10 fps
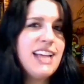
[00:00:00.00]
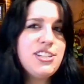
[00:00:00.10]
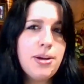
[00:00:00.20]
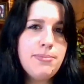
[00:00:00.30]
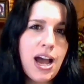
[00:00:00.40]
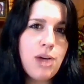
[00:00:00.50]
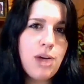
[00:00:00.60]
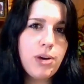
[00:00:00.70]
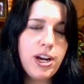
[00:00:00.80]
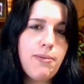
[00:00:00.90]
And so I'm not
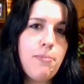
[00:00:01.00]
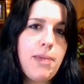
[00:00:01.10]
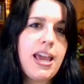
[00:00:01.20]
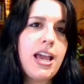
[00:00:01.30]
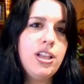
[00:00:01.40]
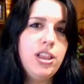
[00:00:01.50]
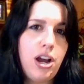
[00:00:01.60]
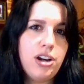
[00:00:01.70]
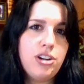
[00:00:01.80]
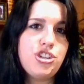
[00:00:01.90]
worried about making a
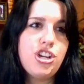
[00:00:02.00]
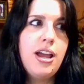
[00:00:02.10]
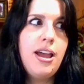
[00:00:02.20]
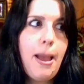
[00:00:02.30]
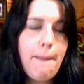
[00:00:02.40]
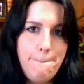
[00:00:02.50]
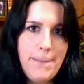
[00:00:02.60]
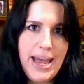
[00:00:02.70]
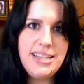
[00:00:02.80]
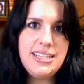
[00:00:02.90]
large
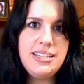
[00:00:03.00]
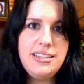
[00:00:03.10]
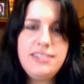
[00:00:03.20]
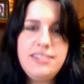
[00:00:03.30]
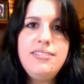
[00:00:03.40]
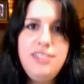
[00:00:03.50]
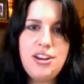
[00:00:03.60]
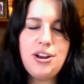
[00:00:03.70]
bed, you